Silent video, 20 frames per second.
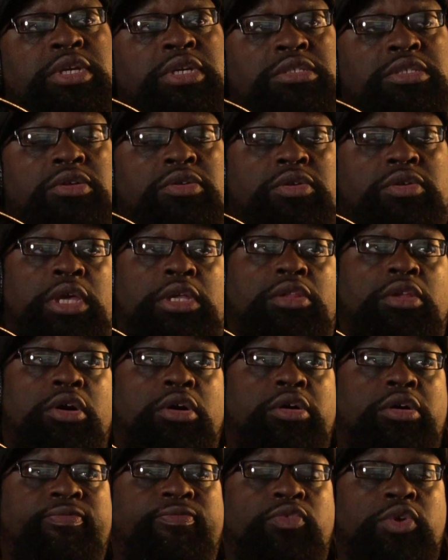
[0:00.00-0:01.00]
Attorney at
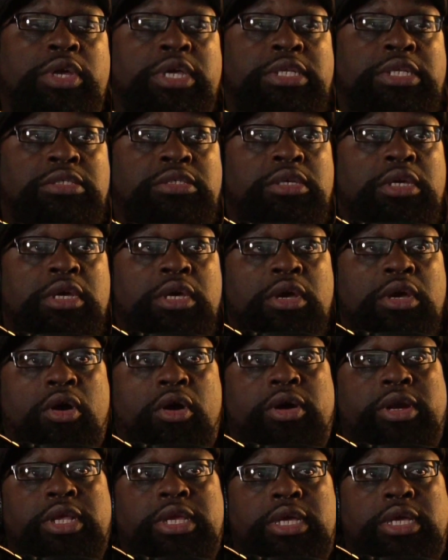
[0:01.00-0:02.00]
Law and Friends,
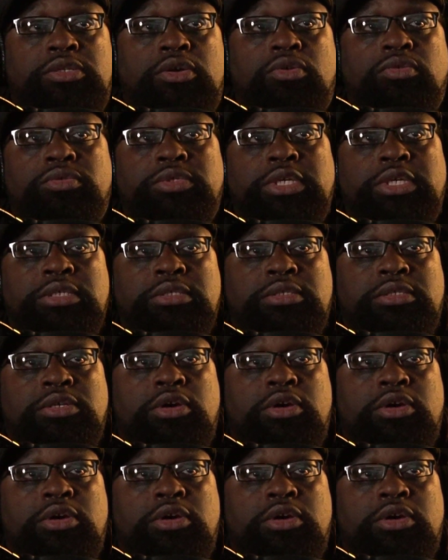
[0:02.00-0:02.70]
RDS Holdings,